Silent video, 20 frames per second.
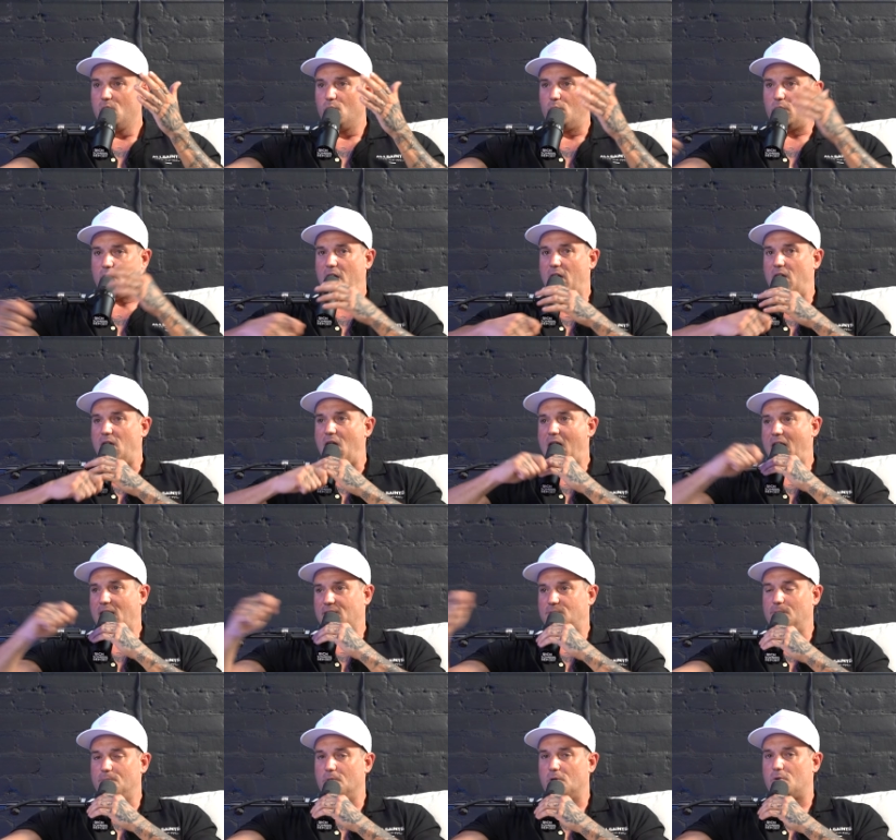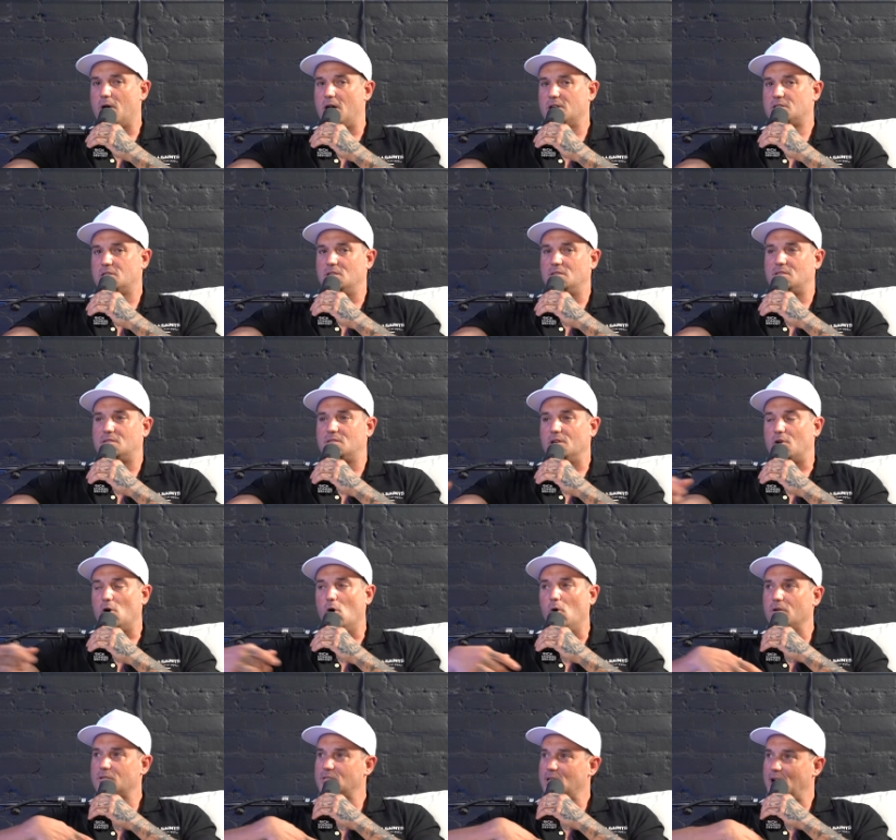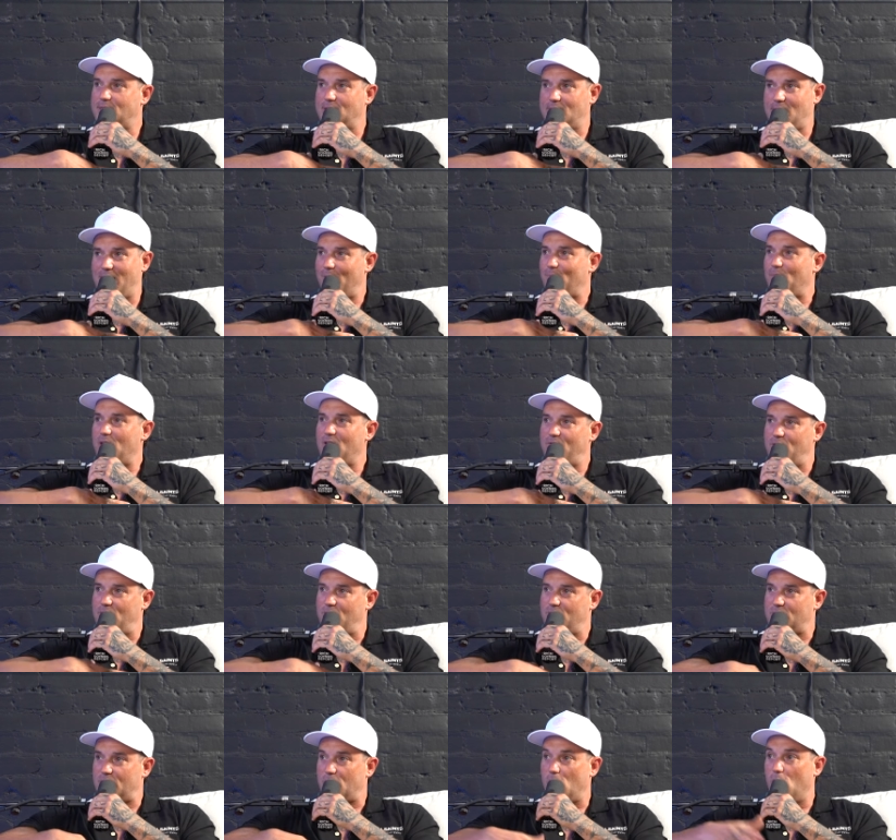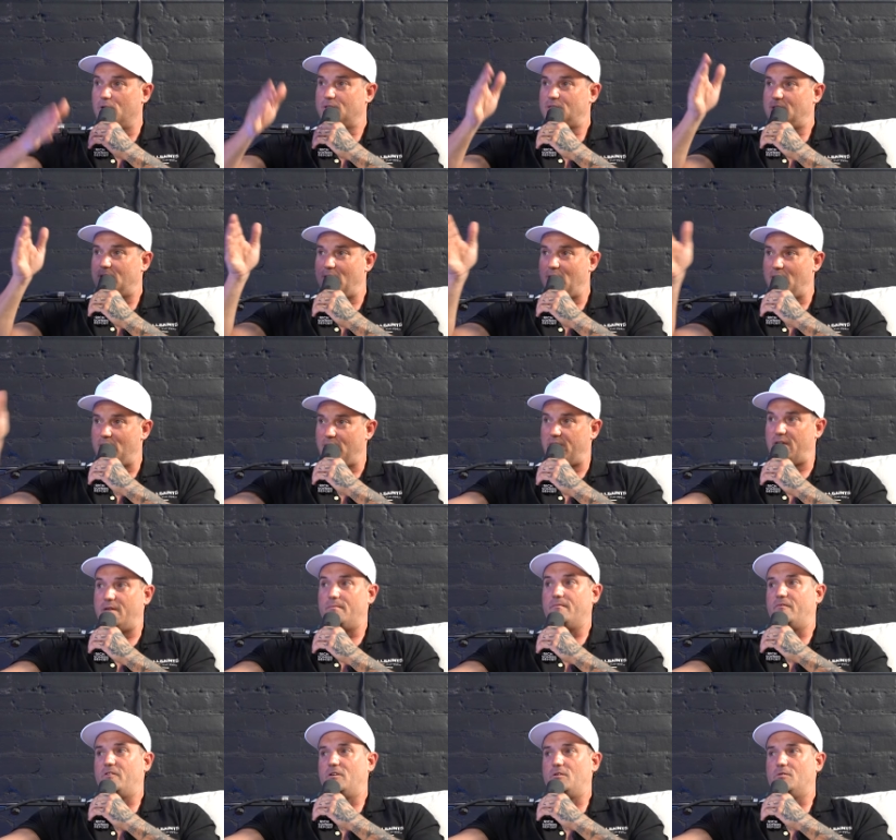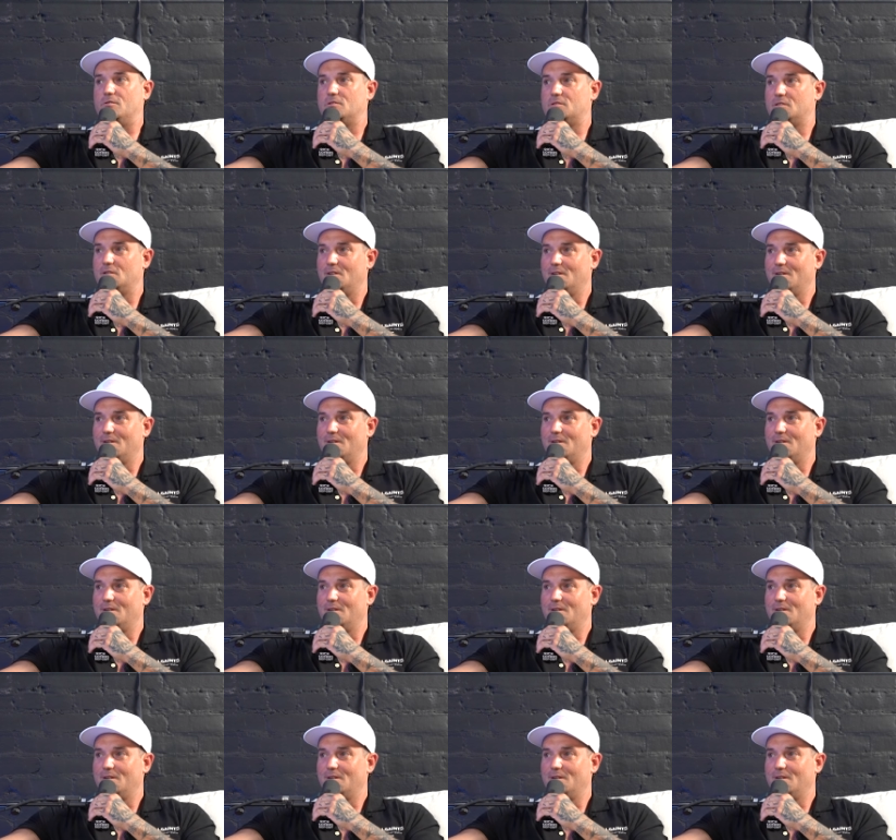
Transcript: When I ask people questions, the goal is not to get me views. The goal is to get them views.